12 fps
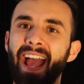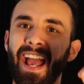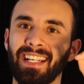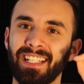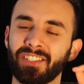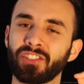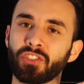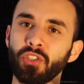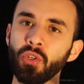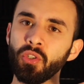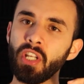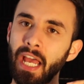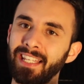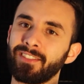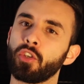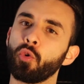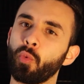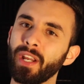And as soon
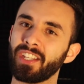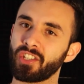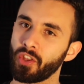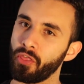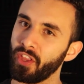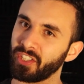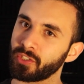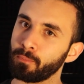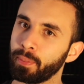as you reach this